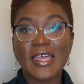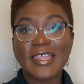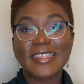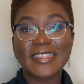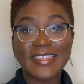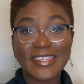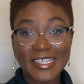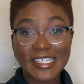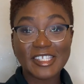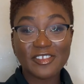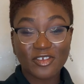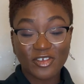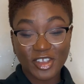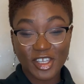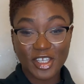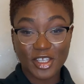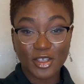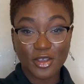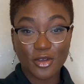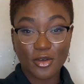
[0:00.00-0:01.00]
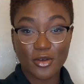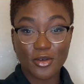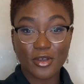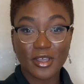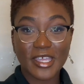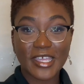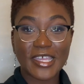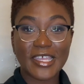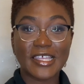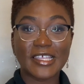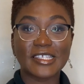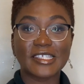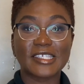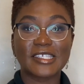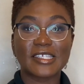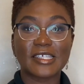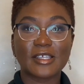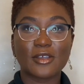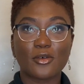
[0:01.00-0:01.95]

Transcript: This video is